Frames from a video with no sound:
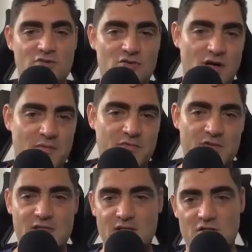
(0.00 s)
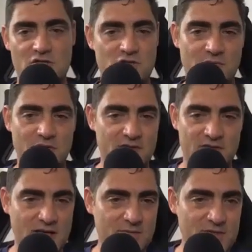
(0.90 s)
drop for such a short period of
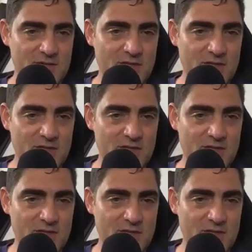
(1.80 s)
time or something.